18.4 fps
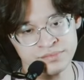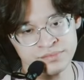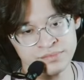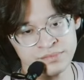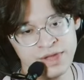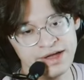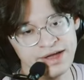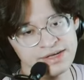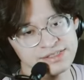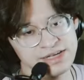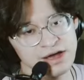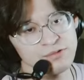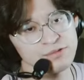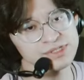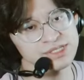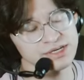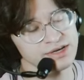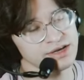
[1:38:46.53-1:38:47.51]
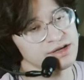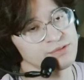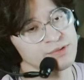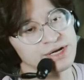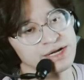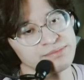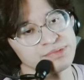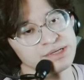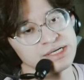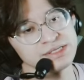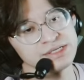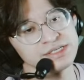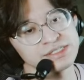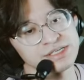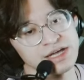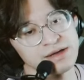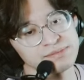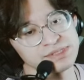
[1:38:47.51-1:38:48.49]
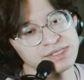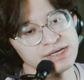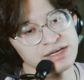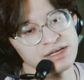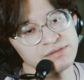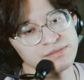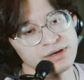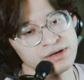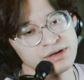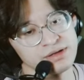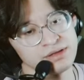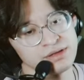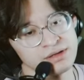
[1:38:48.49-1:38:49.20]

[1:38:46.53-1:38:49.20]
I guess I was a kid when I played these games, thinking about it.